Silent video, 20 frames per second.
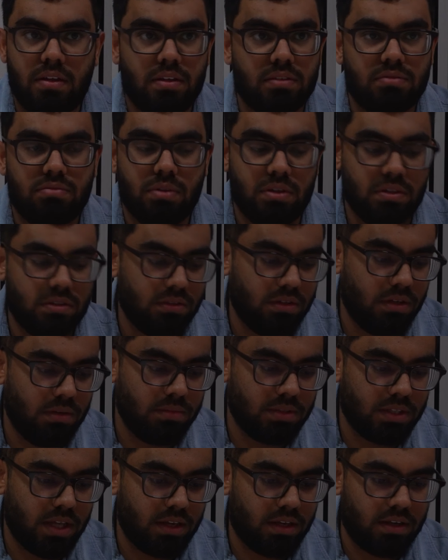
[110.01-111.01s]

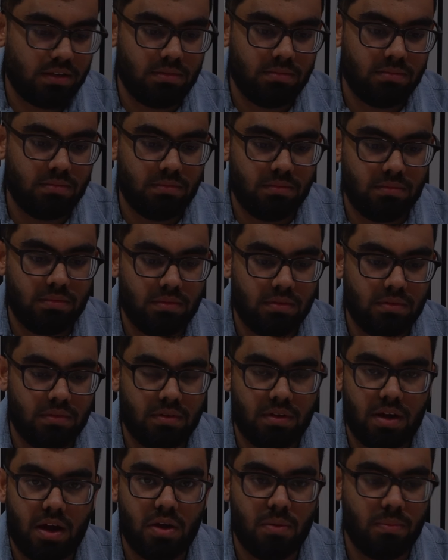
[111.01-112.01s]
It's like
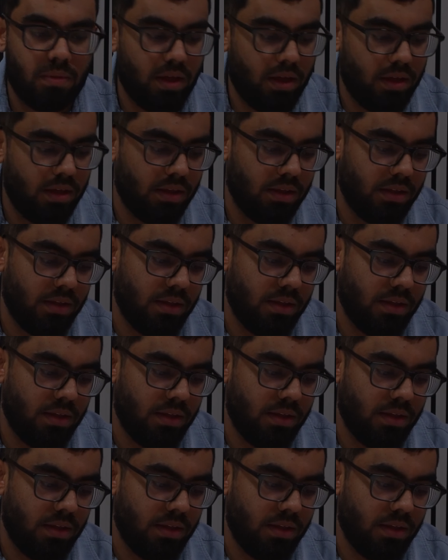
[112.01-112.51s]
high up there.